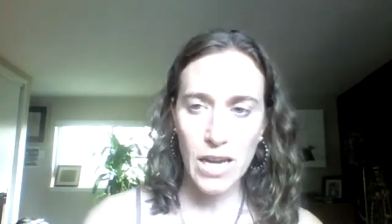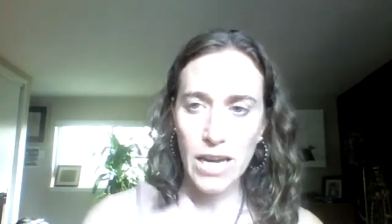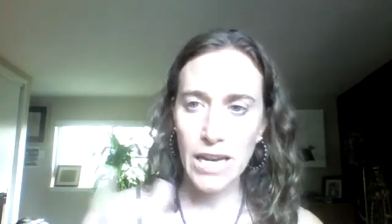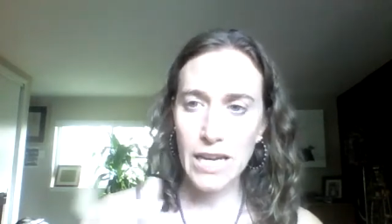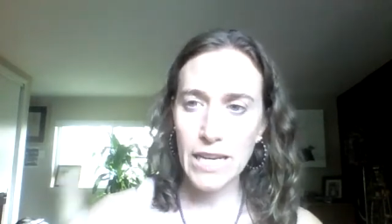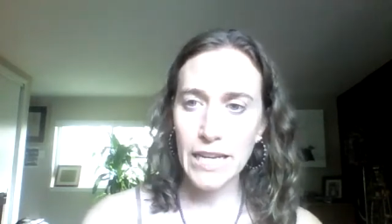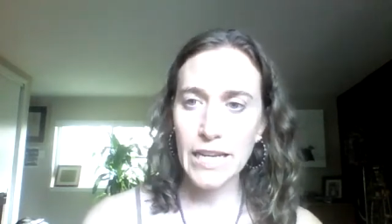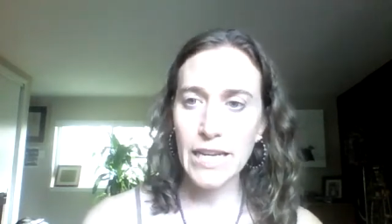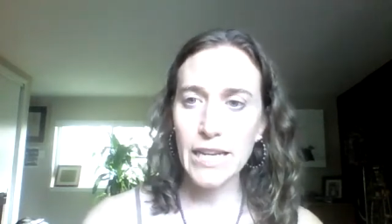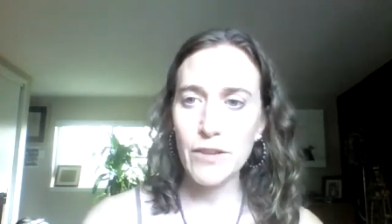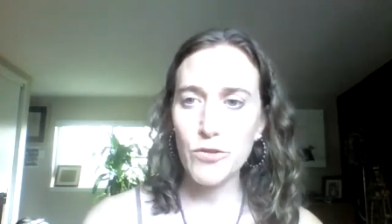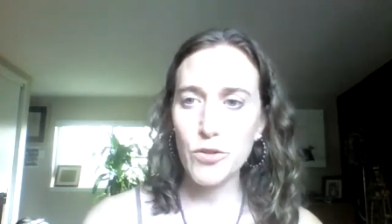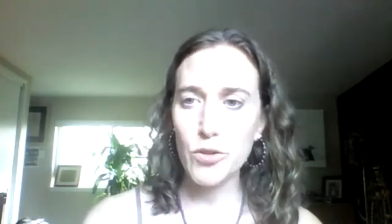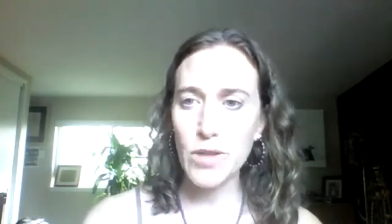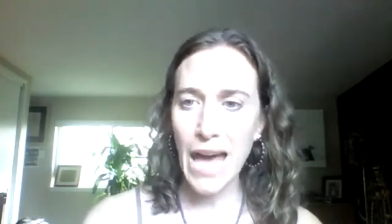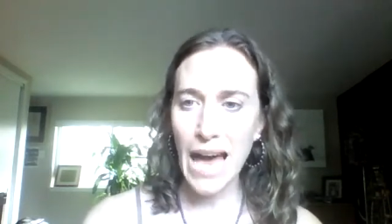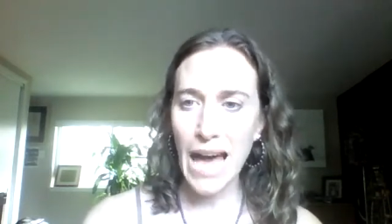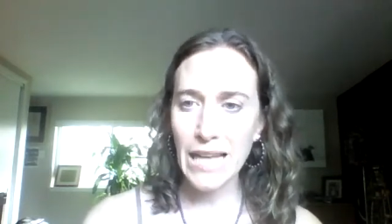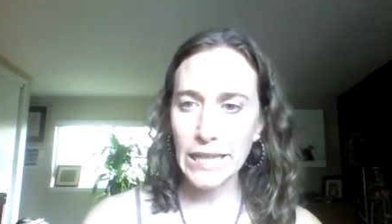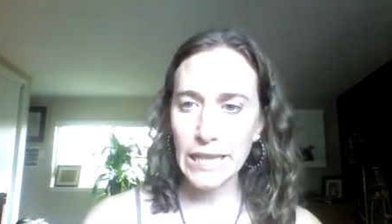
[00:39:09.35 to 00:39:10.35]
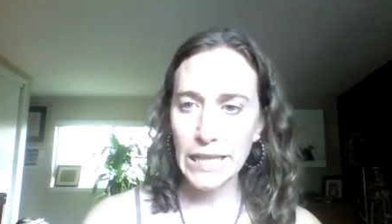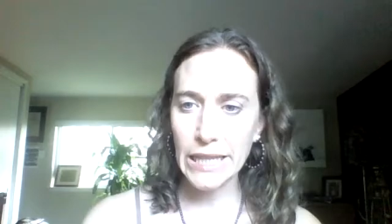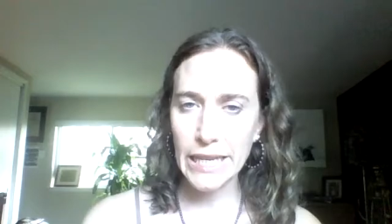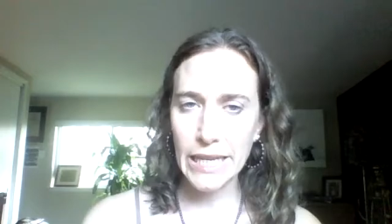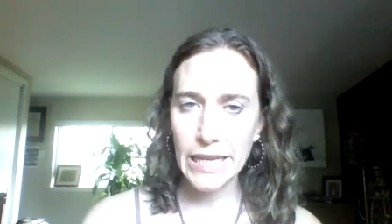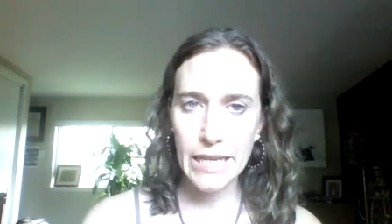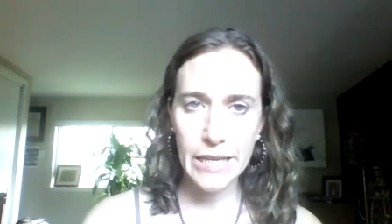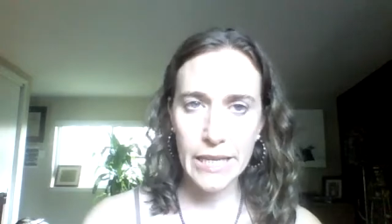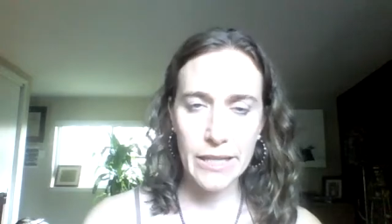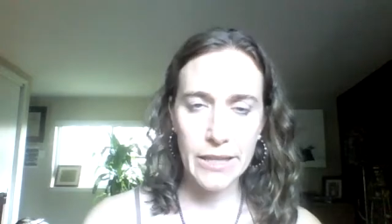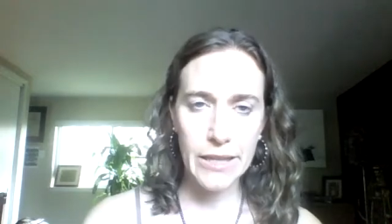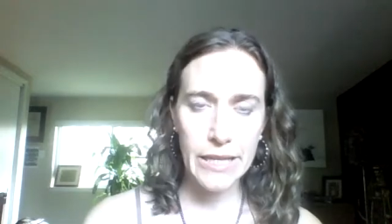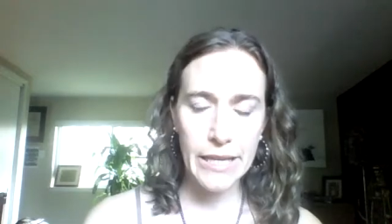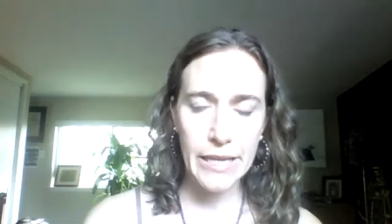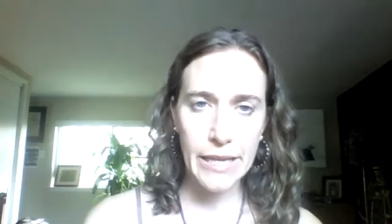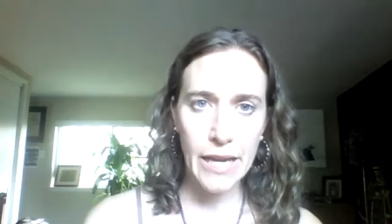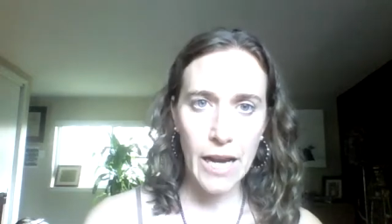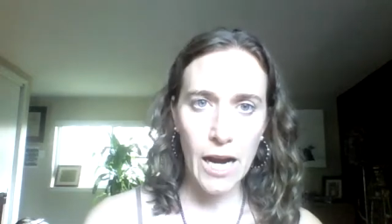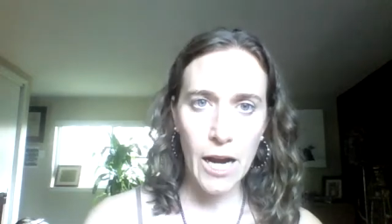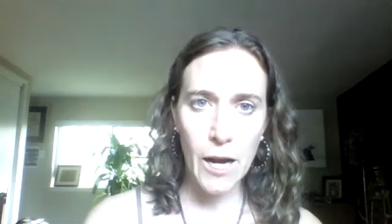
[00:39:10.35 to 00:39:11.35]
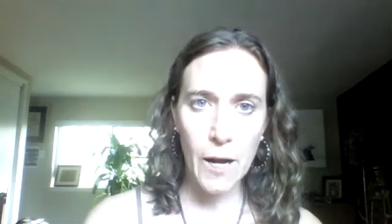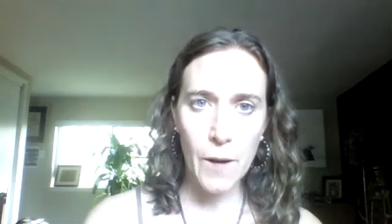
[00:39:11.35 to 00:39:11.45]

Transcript: and I gave you that link in the